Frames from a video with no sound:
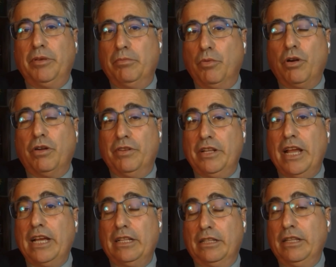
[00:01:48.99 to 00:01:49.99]
more of a
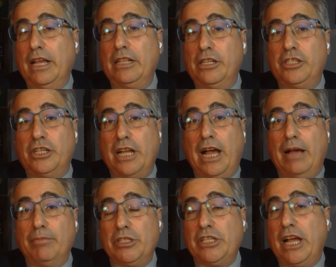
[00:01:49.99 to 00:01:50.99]
negligent
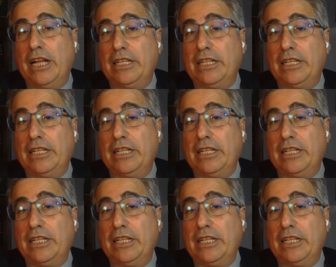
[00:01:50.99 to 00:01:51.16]
homicide